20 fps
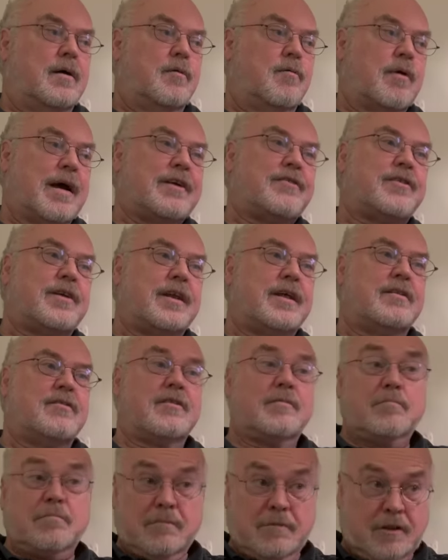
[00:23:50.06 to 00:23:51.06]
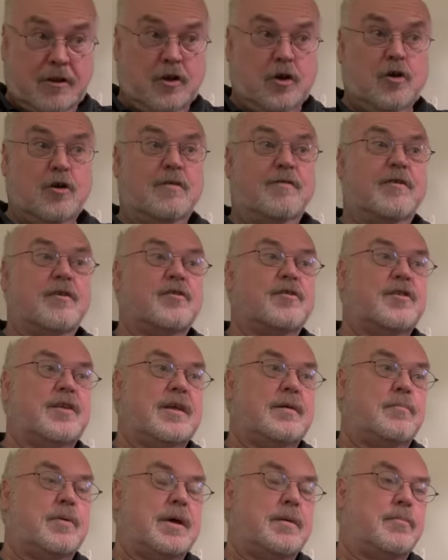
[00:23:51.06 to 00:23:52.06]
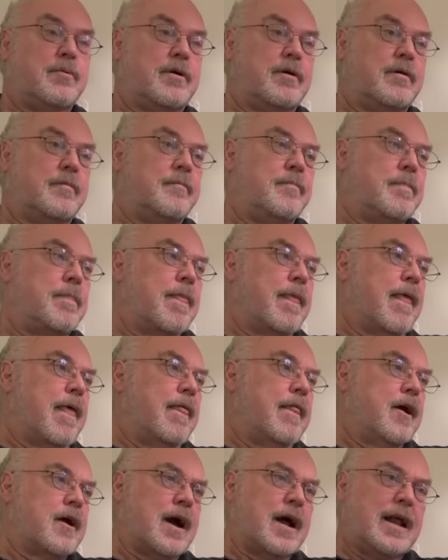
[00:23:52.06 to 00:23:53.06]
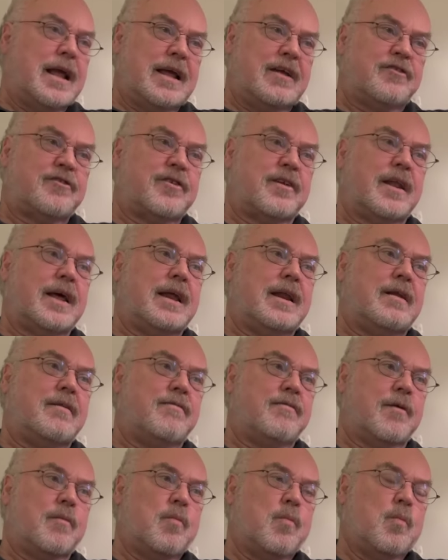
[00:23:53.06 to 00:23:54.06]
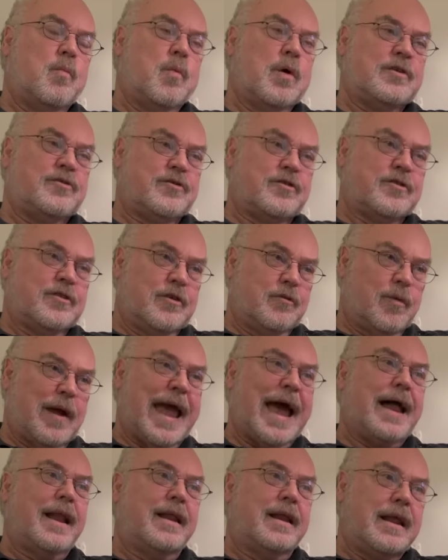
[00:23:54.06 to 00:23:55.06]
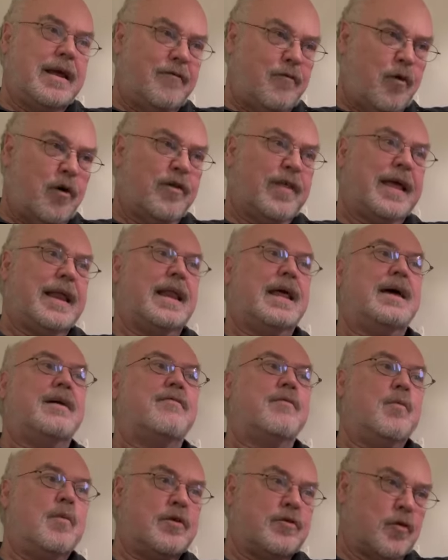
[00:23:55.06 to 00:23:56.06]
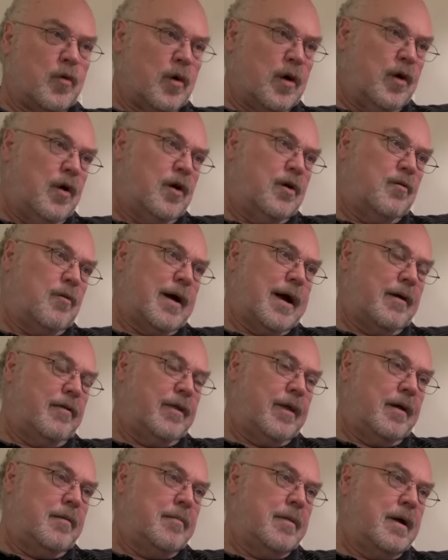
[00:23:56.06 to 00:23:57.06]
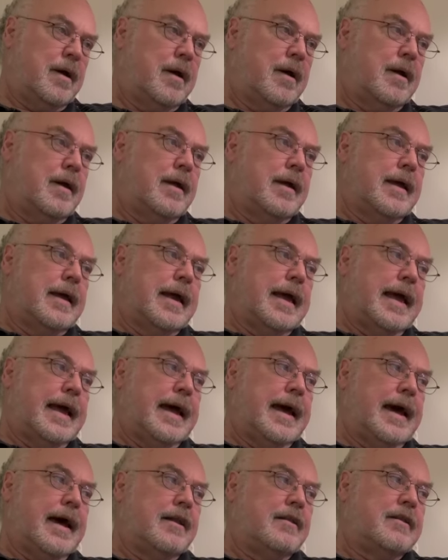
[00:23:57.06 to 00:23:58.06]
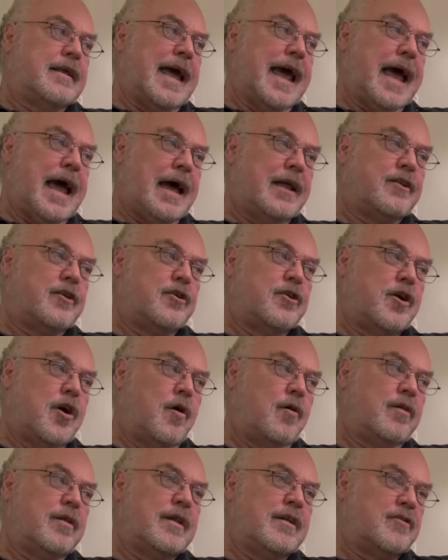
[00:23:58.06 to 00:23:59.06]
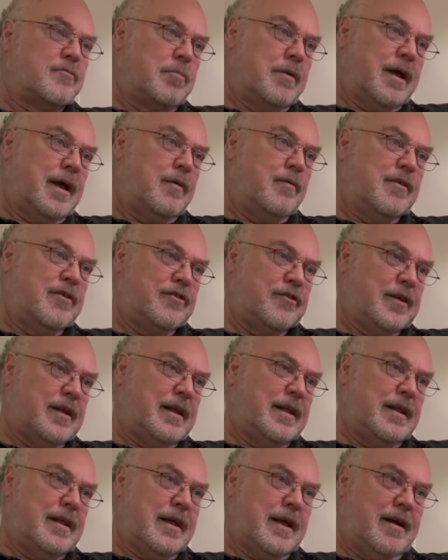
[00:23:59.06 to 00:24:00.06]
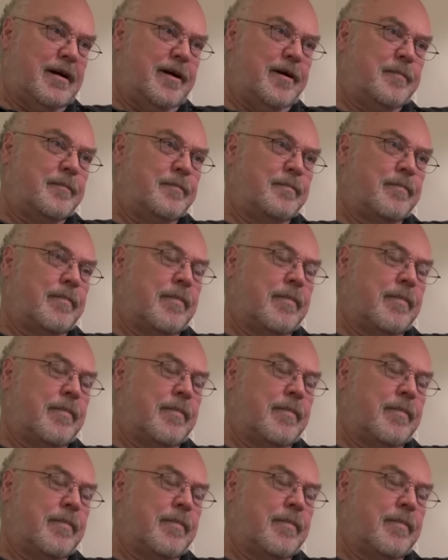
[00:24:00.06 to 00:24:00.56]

residents, the university people. They're kind of insulated from what's the reality of where they live and what's going on around them. And to, ha to know that this plant was sitting there